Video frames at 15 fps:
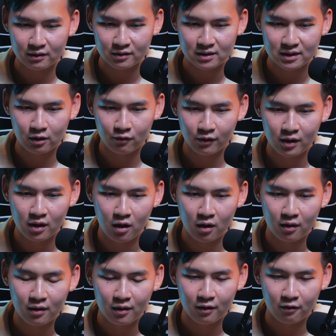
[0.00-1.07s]
You can see over here,
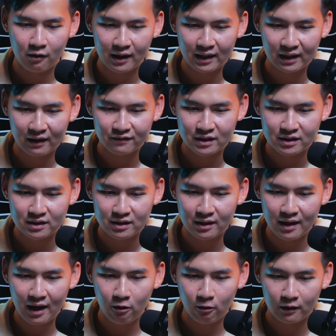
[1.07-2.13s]
right? It gives us the
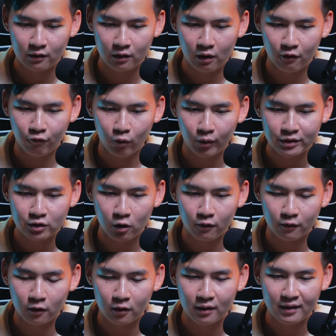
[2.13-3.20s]
narrator of
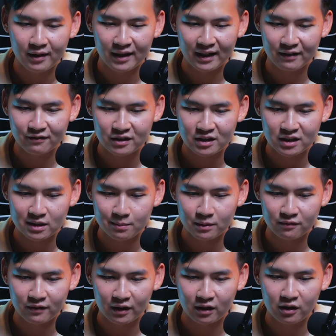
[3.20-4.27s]
voiceover, gives us the
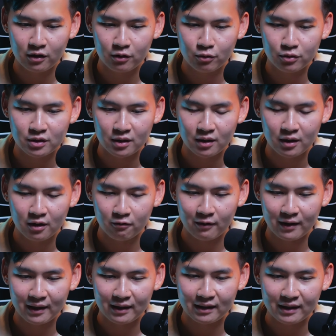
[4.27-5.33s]
specific cues,
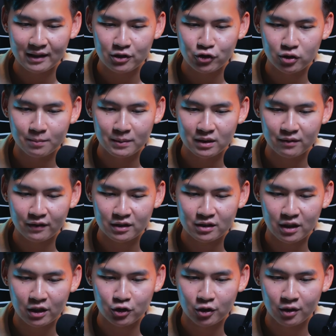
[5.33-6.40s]
right, in each specific
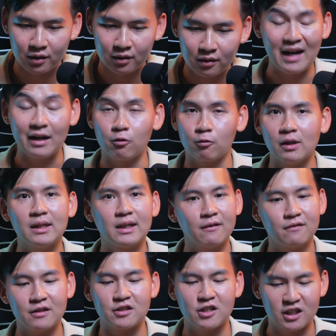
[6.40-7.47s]
section. And it really
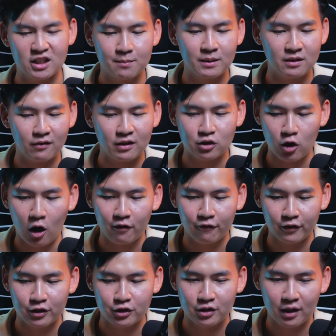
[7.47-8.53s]
gives us the specific stock
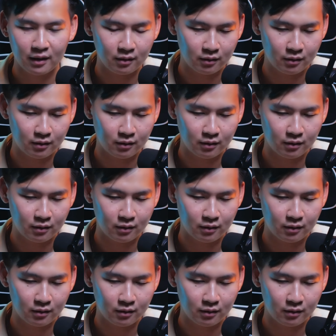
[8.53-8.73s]
footage that,